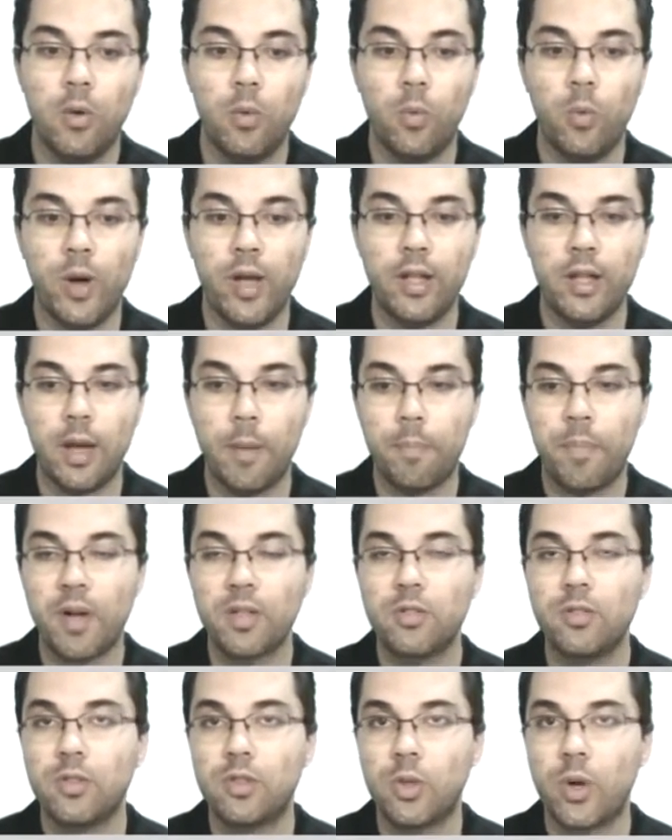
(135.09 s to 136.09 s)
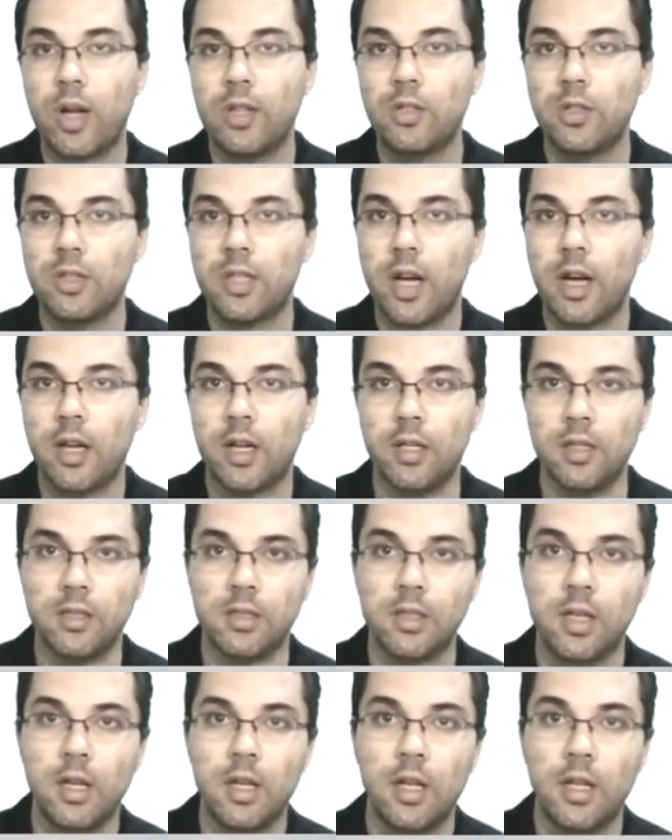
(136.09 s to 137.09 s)
when a person tries to attack
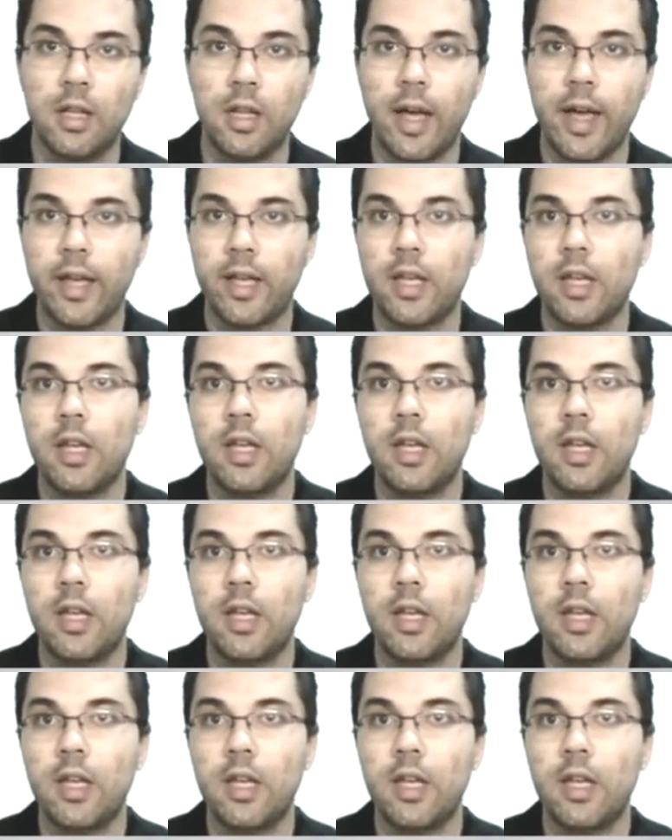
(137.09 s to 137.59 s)
us, like